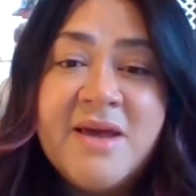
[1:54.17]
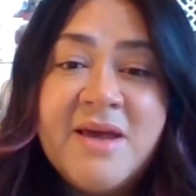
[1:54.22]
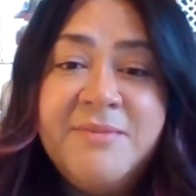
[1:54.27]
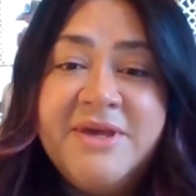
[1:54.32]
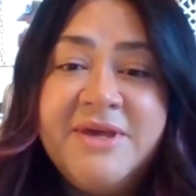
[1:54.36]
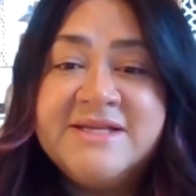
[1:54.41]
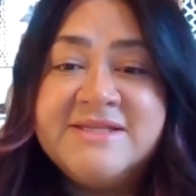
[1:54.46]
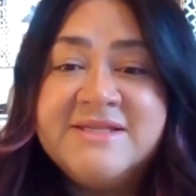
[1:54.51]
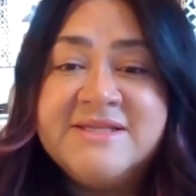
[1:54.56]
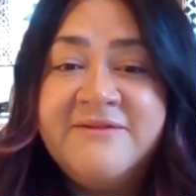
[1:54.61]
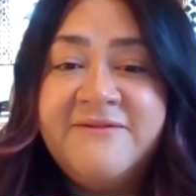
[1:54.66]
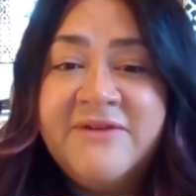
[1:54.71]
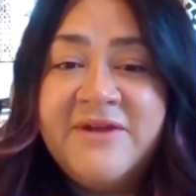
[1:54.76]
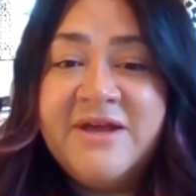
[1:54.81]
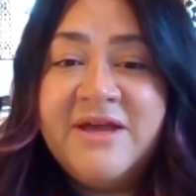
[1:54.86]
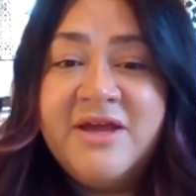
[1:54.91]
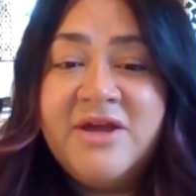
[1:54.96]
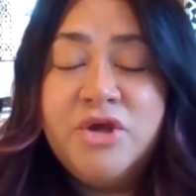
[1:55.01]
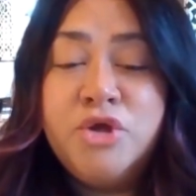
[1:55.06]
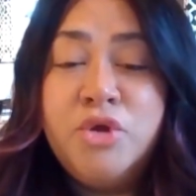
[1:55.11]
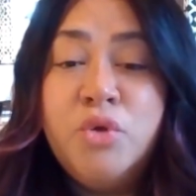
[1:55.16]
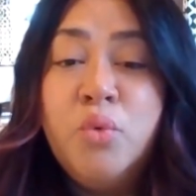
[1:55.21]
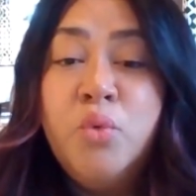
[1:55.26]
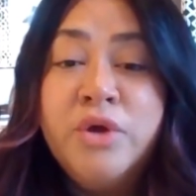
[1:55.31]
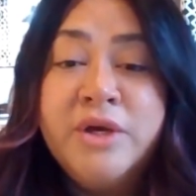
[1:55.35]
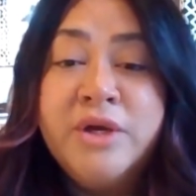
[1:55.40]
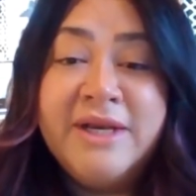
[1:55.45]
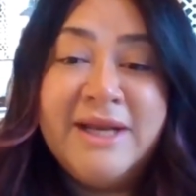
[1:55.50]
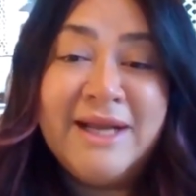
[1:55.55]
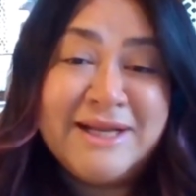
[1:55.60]
because if you
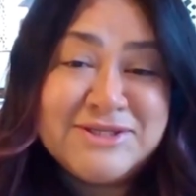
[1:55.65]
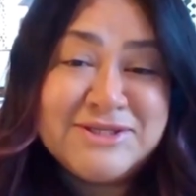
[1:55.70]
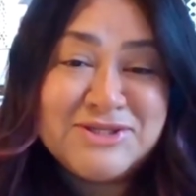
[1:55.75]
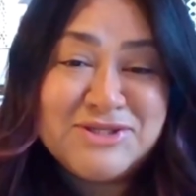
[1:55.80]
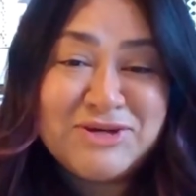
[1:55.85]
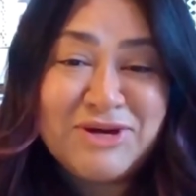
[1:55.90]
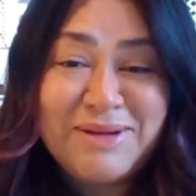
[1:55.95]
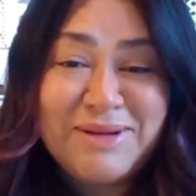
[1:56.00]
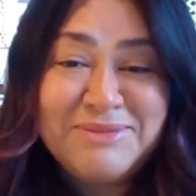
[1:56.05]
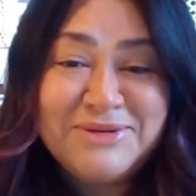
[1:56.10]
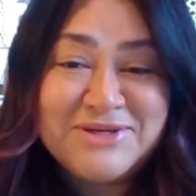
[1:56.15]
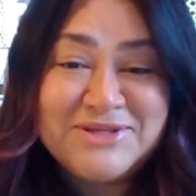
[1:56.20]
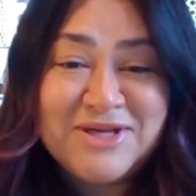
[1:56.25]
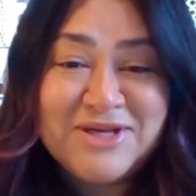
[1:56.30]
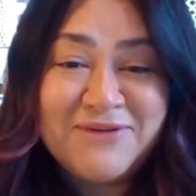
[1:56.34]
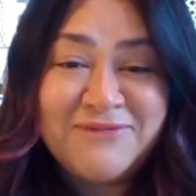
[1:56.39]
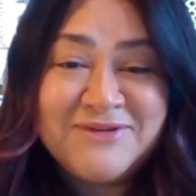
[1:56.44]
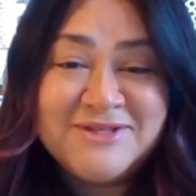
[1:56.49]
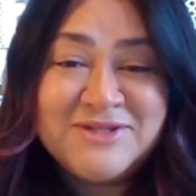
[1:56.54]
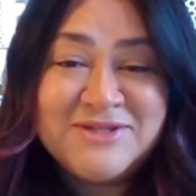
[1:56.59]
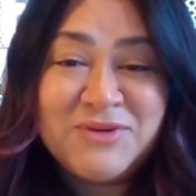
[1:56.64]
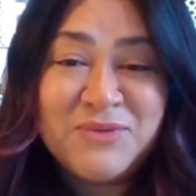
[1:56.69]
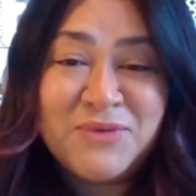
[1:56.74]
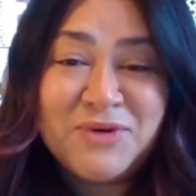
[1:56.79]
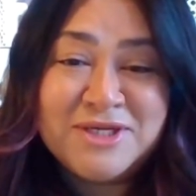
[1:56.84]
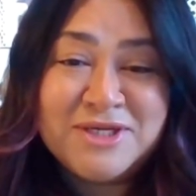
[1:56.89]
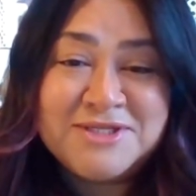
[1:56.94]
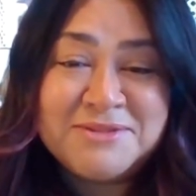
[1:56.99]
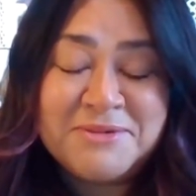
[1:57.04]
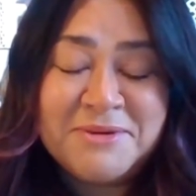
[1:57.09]
would not describe yourself as the
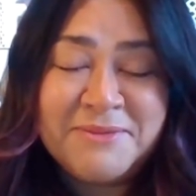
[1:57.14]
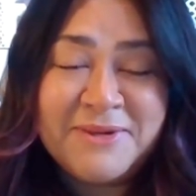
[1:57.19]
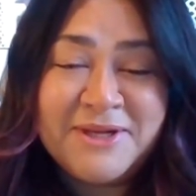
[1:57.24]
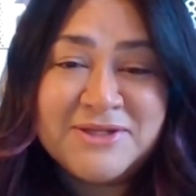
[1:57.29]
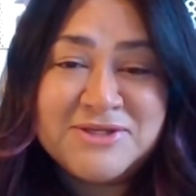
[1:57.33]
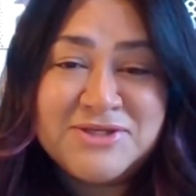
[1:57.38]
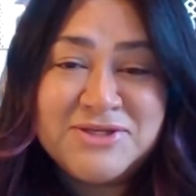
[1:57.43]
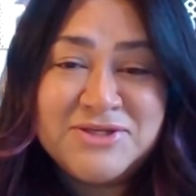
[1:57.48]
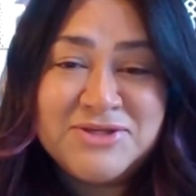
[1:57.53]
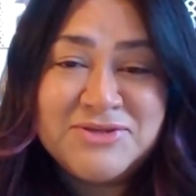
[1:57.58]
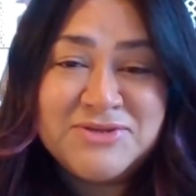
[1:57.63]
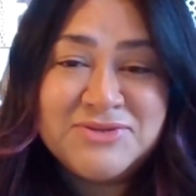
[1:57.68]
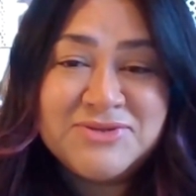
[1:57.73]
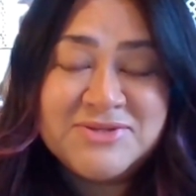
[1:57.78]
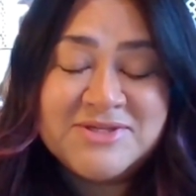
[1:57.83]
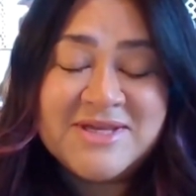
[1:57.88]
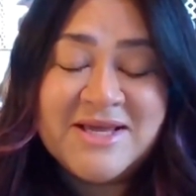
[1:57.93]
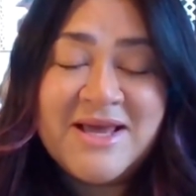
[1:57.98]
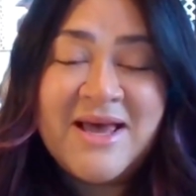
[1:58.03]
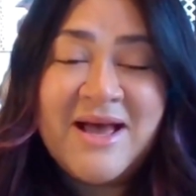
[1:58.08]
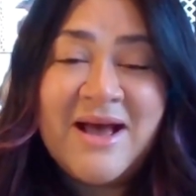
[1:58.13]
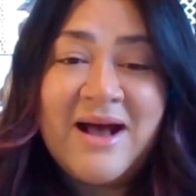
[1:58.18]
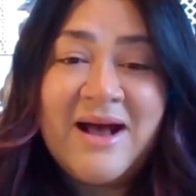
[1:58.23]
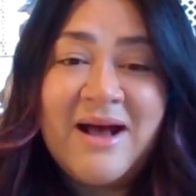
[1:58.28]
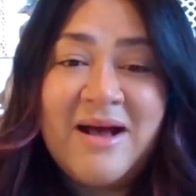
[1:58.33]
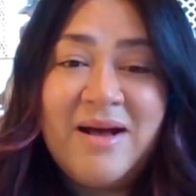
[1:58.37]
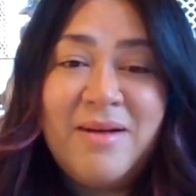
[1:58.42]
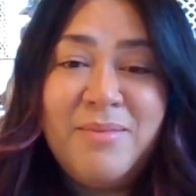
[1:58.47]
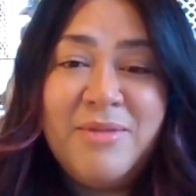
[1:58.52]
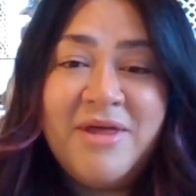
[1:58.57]
words I'm about to use
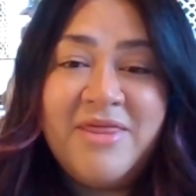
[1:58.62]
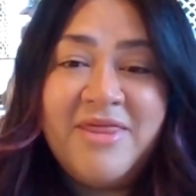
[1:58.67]
um,